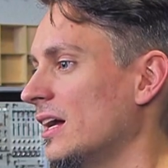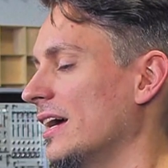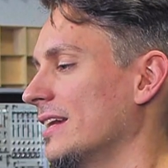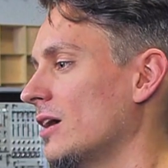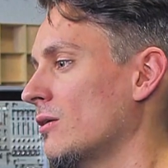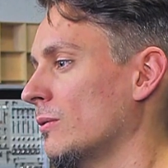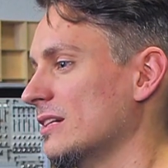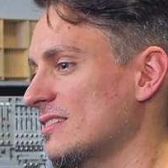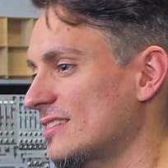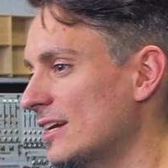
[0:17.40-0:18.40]
and now I want to
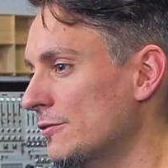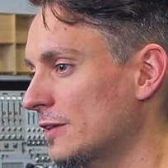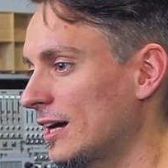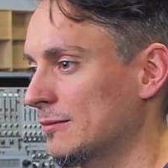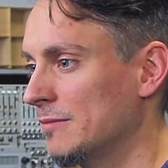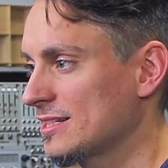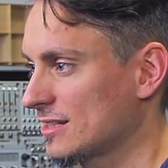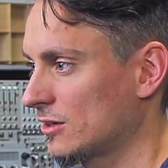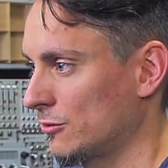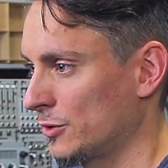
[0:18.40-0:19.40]
save that mixer
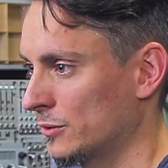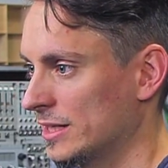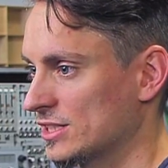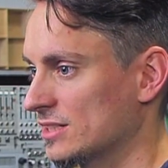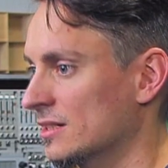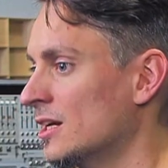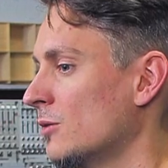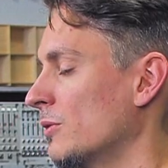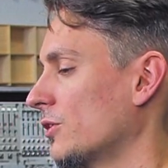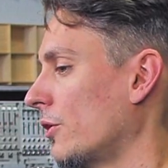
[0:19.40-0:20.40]
configuration
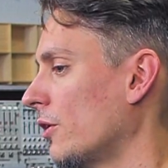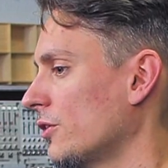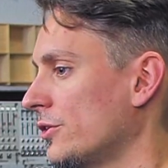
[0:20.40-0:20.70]
with all the